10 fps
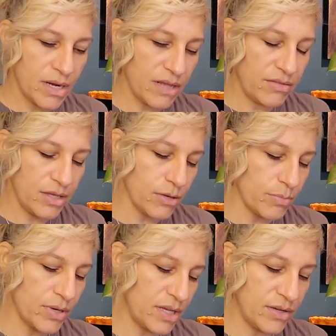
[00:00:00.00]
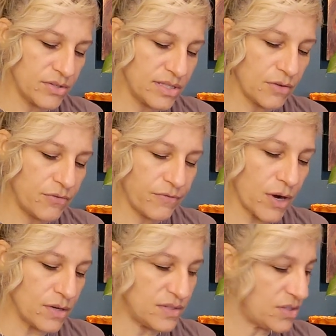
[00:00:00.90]
But I think you're putting yourself
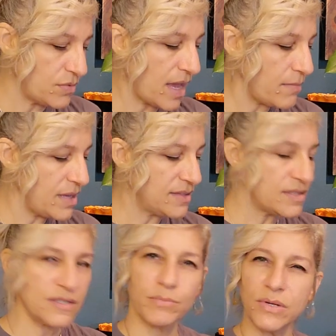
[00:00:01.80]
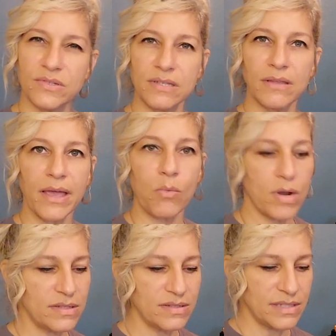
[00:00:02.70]
first. So that makes this person like,
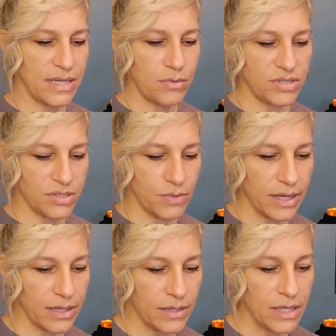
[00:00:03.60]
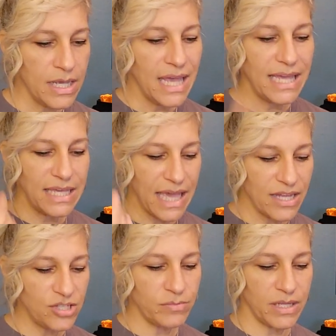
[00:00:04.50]
what is Leo doing?
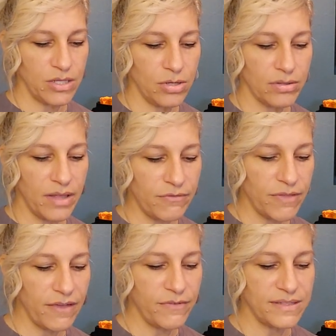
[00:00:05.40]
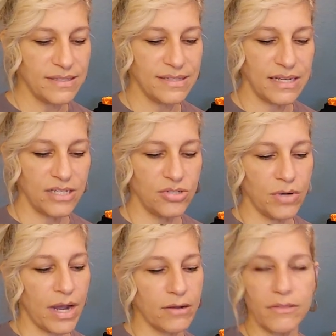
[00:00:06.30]
Engagement. Your love life is ascending to a
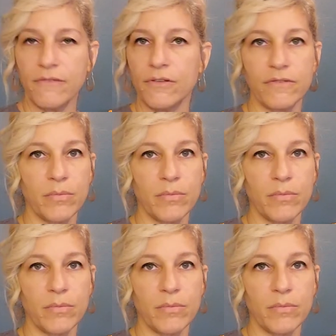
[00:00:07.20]
higher level of